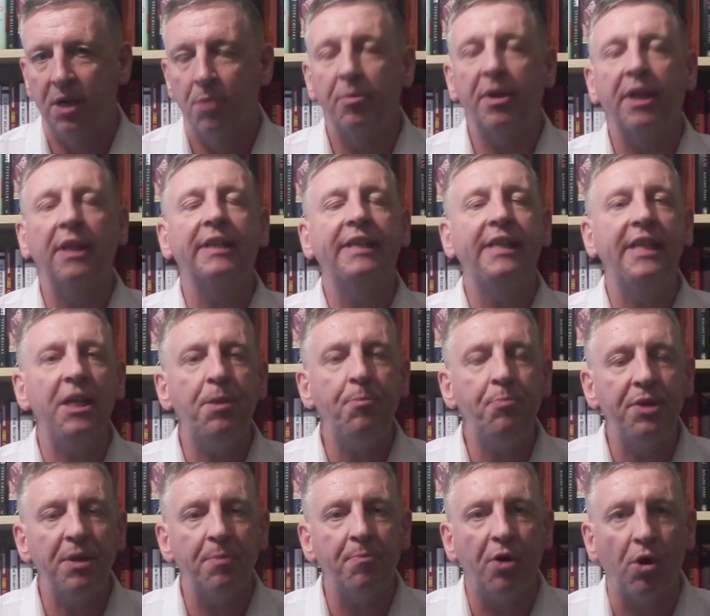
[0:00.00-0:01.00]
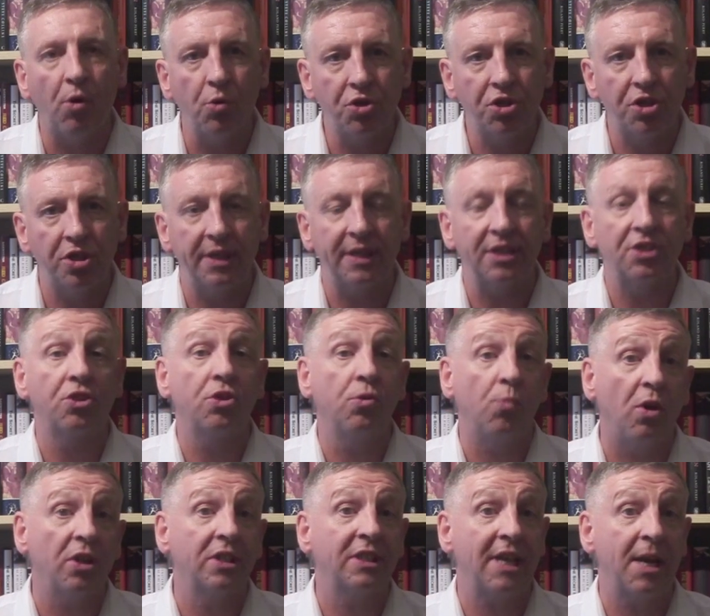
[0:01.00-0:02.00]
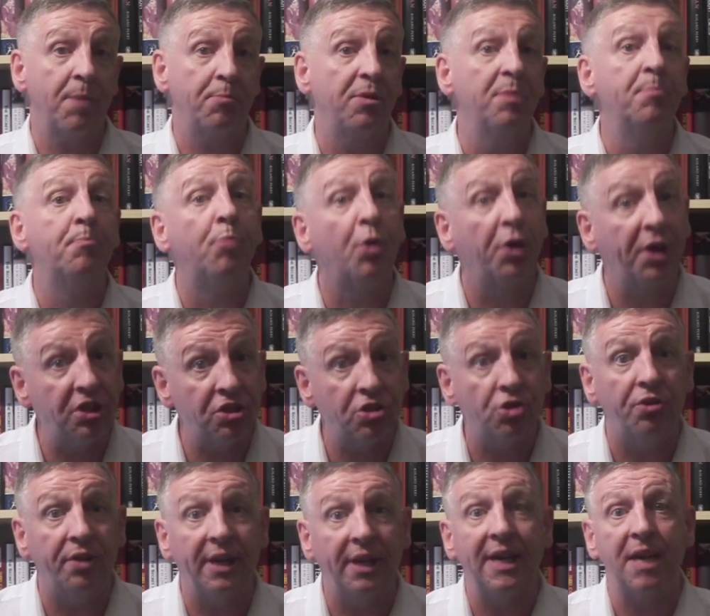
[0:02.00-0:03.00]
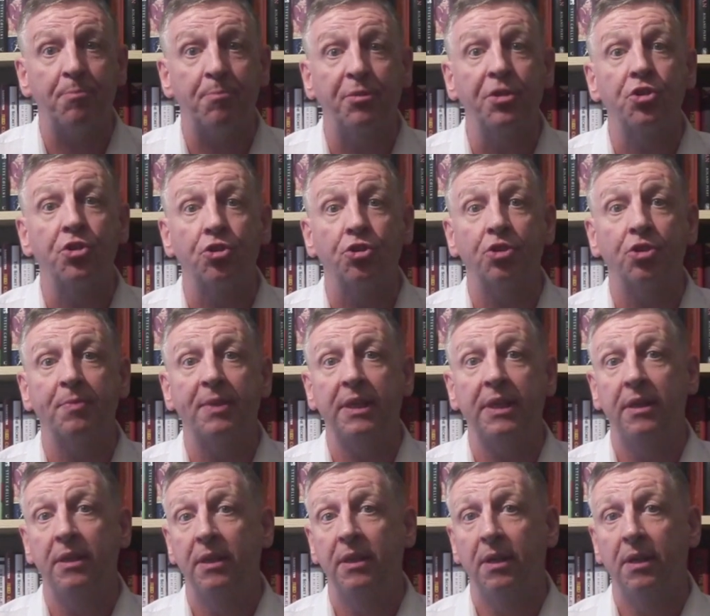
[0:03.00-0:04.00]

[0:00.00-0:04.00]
But I'll keep you posted as to what's happening, but it's going to happen, trust me.